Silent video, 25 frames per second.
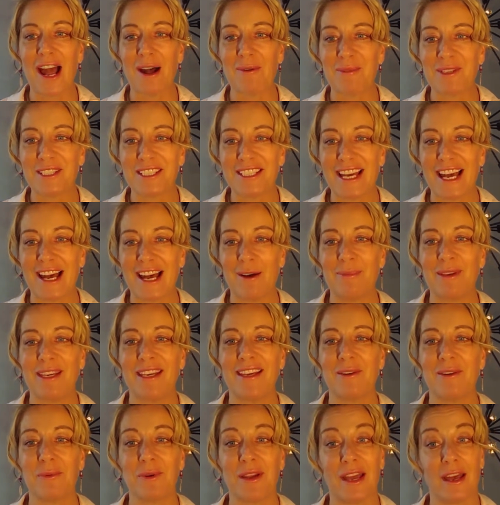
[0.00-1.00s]
Abu
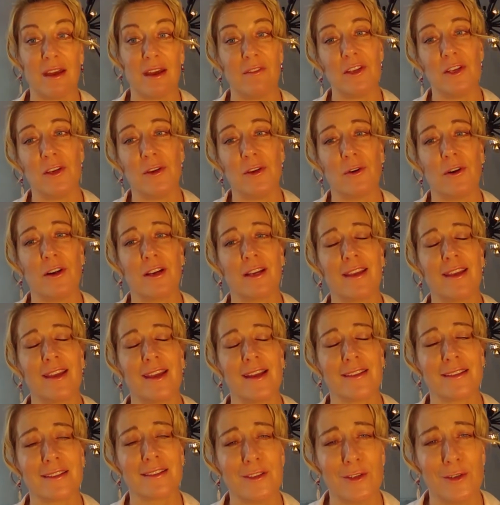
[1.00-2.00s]
Dhabi. We have New York.
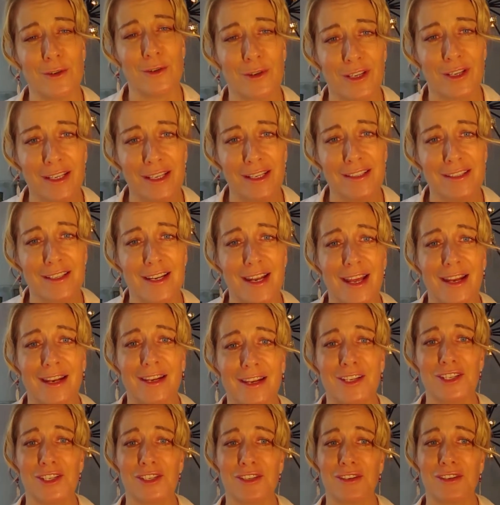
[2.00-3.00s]
Yes, New York needs an
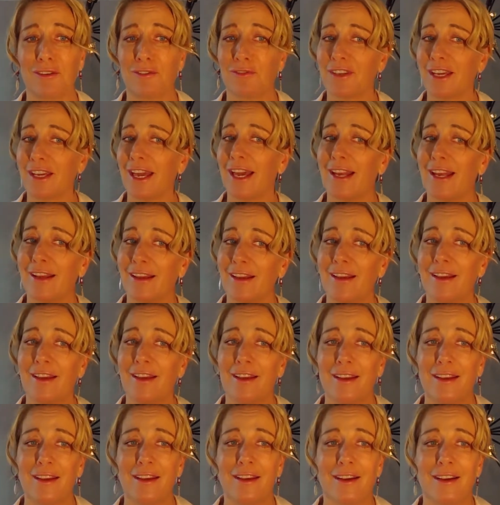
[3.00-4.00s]
energy shift. I had a
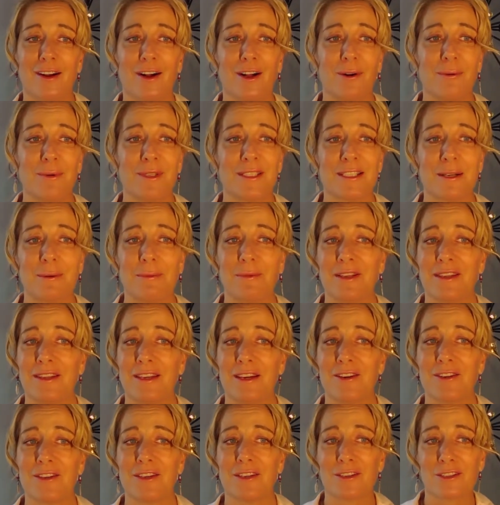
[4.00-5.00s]
call with someone
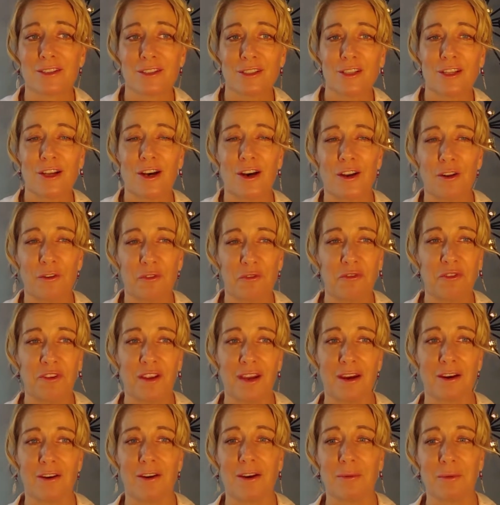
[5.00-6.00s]
there, there's a lot of
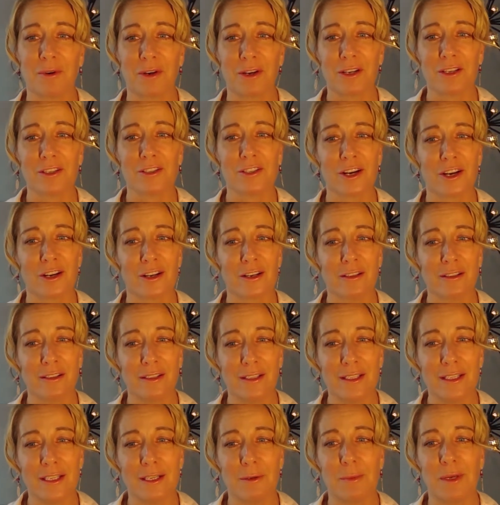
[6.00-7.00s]
fear, and we're going to talk a
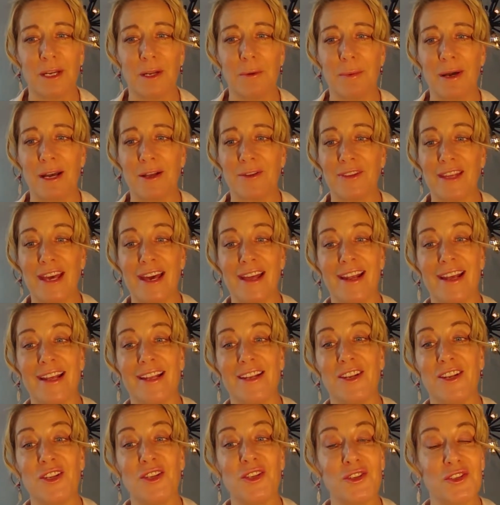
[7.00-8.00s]
little bit about that.
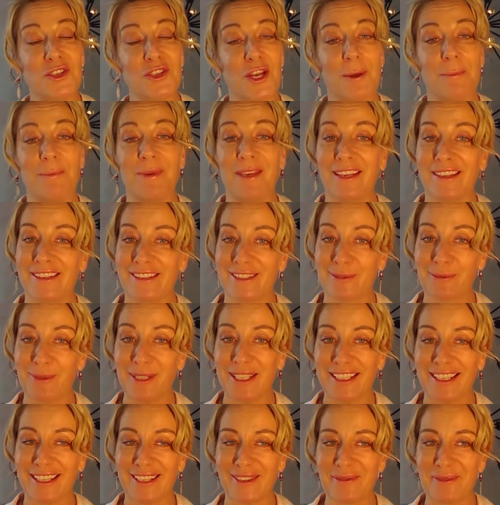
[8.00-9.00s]
And Nyköping in
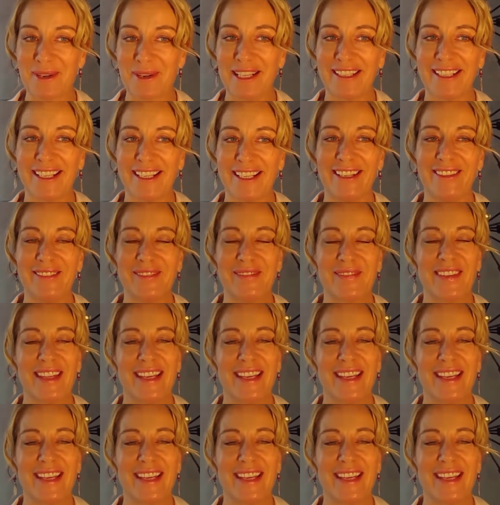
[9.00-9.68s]
Sweden, welcome.